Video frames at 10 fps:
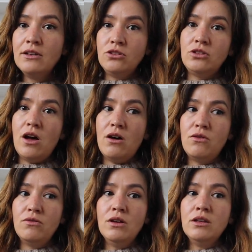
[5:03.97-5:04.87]

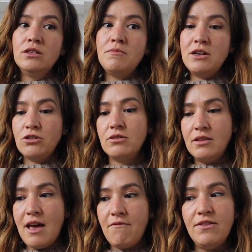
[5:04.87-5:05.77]
So to make sure
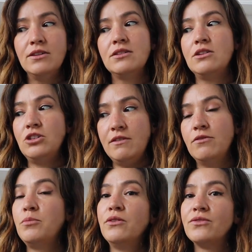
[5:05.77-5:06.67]
that that feels
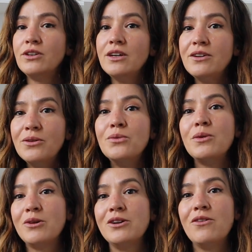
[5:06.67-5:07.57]
achievable for you, we
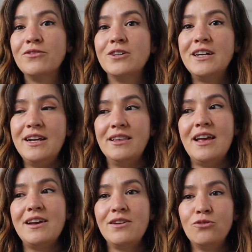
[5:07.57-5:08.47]
want to go over it in
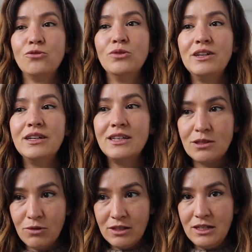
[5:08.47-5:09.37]
like really
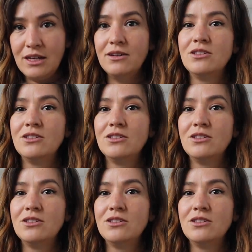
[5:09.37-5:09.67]
small detail.